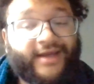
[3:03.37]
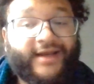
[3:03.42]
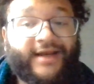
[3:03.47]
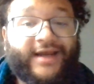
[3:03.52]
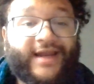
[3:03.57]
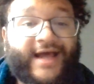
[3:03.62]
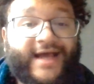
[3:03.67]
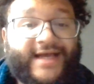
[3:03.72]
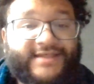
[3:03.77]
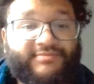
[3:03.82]
in
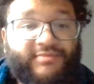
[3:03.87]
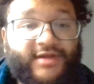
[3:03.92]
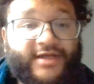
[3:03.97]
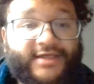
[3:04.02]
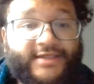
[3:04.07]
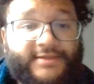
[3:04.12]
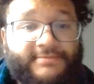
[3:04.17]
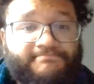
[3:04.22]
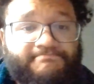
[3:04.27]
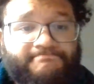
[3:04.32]
last
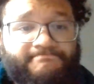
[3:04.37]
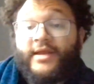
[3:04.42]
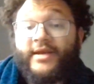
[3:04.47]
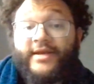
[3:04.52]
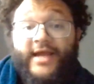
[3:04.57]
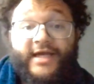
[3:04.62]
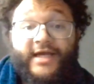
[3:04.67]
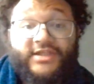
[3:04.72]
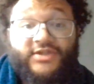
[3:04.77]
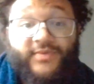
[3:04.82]
place.
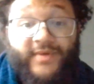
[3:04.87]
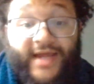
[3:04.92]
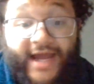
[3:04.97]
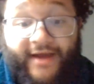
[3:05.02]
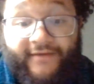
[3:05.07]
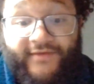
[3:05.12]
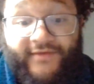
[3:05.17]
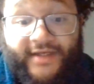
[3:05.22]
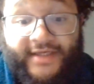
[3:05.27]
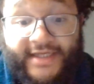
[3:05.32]
Next, we
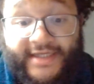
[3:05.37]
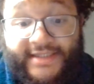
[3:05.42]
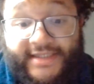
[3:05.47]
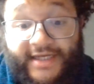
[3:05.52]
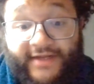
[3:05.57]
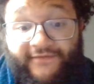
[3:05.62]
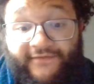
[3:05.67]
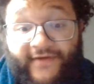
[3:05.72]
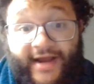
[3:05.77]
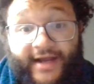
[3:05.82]
have the
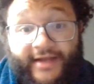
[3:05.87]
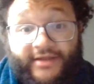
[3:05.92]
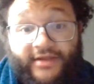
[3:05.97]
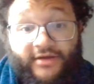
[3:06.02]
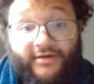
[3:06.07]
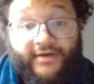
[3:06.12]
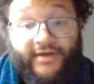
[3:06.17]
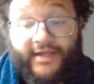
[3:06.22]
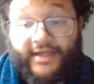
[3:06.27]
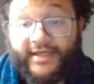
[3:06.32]
Disney
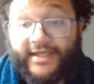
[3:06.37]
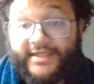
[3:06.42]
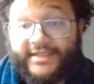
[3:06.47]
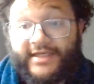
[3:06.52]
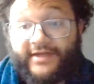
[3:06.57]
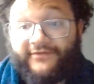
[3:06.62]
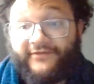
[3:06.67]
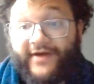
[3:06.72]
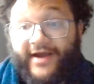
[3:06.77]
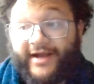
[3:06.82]
Factor, and the
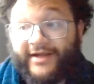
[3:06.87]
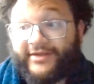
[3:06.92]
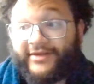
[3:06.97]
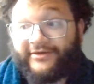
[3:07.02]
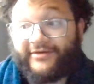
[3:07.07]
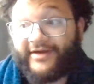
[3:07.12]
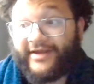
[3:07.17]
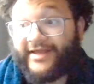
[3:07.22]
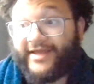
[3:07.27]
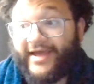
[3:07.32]
Disney
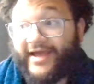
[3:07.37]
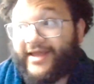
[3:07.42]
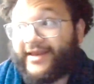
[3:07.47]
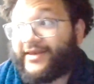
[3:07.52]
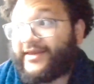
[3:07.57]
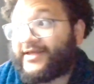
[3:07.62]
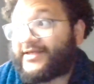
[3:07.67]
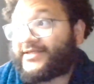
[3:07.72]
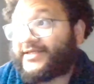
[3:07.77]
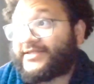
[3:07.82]
Factor,
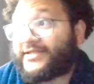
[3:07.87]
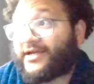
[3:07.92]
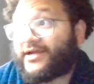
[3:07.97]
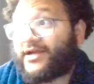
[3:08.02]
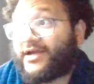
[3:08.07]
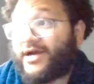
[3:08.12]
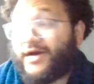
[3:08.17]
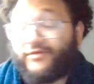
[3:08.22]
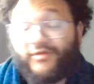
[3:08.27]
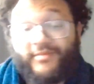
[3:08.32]
again, this is a
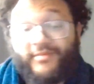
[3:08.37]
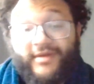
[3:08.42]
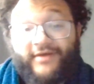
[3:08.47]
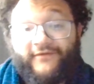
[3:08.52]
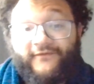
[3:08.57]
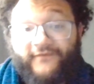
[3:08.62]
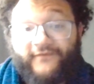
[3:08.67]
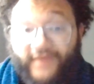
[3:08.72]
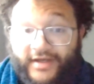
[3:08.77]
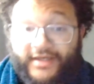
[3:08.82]

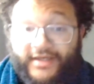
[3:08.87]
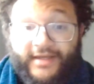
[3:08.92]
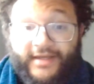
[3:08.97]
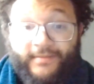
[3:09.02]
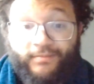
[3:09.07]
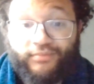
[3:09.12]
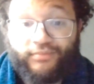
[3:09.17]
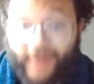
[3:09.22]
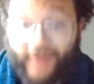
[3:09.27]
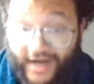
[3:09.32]

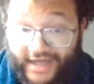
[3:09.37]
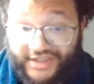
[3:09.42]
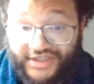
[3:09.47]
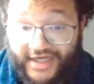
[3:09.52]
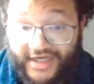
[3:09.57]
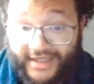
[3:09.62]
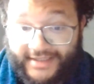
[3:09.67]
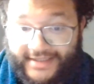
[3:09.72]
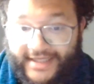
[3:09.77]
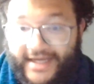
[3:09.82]
government-funded
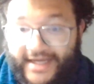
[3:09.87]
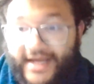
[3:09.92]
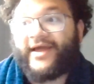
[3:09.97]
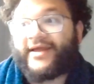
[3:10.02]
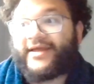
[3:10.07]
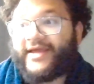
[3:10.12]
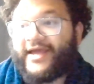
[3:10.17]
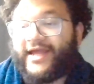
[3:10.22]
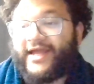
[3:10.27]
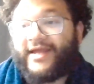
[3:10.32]
project
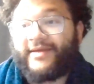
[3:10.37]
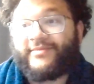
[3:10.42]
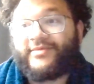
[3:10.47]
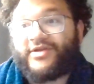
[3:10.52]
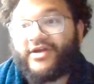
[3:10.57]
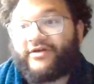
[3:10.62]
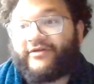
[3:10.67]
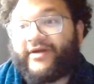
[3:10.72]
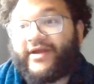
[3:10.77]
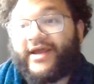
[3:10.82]
that came
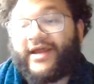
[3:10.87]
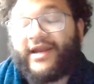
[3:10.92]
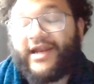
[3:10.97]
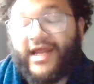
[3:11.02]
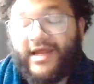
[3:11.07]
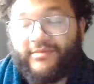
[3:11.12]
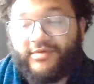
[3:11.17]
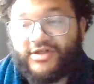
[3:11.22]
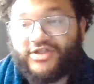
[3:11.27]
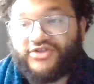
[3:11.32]
during a
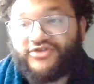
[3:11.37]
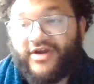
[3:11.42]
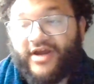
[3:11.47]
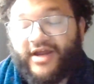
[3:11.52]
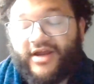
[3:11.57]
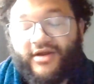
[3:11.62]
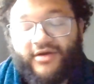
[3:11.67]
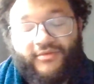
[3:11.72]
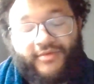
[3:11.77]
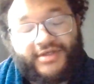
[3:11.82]
labor
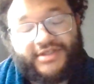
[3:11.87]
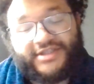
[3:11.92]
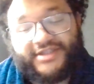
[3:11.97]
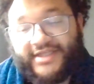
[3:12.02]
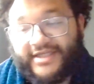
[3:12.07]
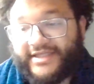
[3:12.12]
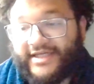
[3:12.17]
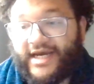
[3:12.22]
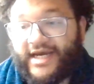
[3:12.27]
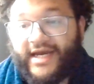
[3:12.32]
strike in which
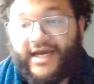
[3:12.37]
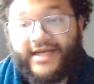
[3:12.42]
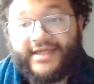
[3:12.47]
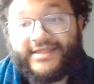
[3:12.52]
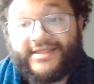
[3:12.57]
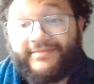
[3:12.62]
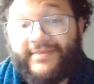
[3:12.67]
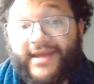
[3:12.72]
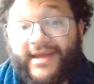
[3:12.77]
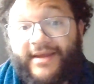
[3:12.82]
Disney needed
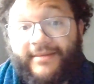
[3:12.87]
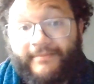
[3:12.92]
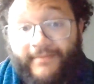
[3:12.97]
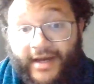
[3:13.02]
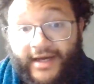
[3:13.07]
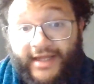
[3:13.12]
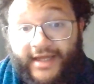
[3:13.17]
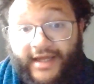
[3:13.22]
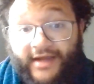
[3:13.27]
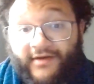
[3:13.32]
to make
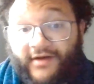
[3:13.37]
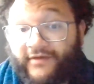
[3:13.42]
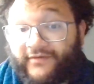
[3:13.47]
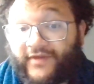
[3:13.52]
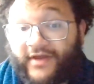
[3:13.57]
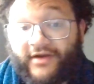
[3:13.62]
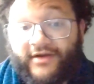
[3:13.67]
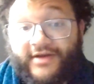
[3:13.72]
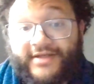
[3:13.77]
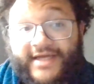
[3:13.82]
money. And if
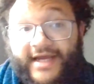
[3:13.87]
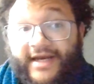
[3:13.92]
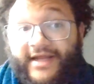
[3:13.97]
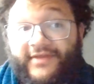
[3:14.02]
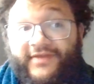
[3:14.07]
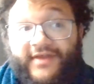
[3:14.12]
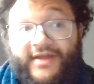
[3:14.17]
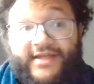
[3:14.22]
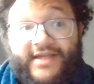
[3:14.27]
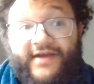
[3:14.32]
there is
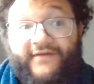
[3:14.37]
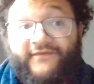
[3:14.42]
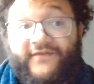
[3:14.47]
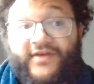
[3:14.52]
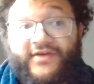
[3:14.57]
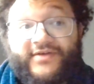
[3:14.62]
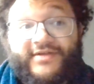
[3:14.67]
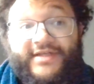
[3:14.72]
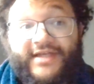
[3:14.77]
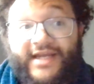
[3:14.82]
anything that
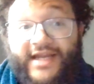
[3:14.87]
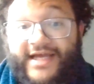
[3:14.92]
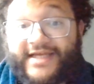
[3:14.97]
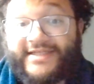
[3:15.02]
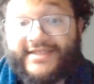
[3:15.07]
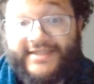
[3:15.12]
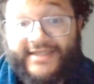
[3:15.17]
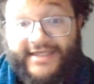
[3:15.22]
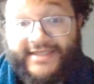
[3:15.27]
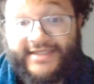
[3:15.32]
feels
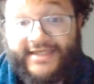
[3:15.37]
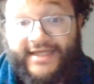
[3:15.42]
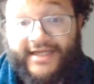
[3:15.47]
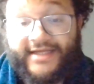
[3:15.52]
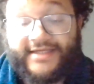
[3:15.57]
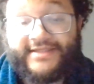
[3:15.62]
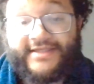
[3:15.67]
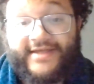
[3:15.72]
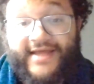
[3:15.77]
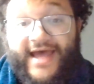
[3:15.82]
less Disney,
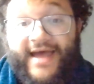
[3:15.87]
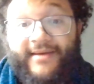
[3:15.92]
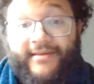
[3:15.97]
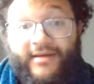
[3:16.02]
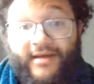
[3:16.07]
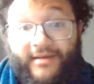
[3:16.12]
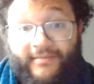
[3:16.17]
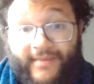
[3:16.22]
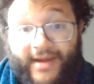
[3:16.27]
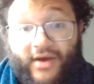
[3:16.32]
it's that
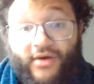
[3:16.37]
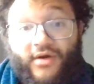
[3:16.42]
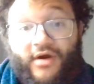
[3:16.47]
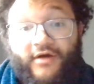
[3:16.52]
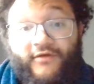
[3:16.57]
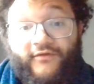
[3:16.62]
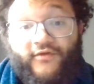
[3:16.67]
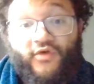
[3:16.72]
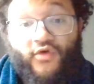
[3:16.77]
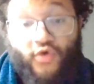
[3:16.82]
amount
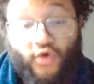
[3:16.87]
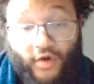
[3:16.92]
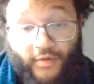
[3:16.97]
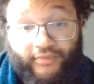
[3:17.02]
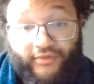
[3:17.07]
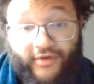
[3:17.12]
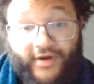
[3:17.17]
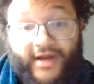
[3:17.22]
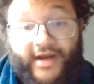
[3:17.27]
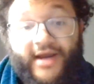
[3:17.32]
of
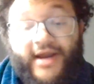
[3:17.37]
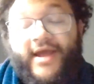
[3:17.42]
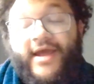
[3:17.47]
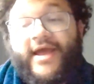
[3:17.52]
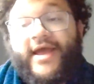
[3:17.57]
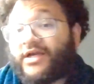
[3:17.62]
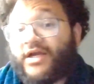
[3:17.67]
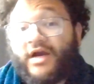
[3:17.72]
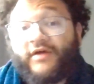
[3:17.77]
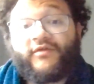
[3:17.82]
corporate
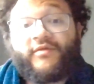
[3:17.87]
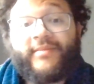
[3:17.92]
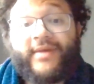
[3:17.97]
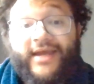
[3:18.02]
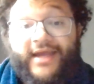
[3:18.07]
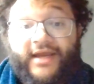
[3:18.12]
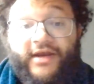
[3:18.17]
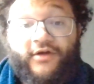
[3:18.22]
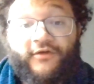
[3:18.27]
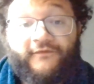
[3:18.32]
government
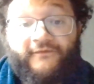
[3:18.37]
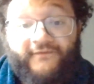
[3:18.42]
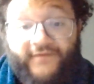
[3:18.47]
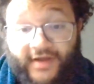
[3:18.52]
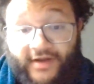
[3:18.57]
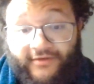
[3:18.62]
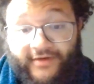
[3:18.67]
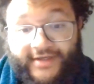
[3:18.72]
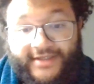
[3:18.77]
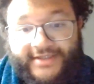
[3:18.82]

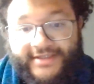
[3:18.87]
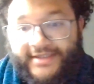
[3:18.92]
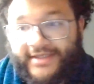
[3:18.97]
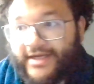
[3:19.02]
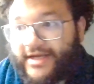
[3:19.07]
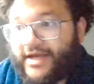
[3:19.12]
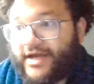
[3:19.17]
interference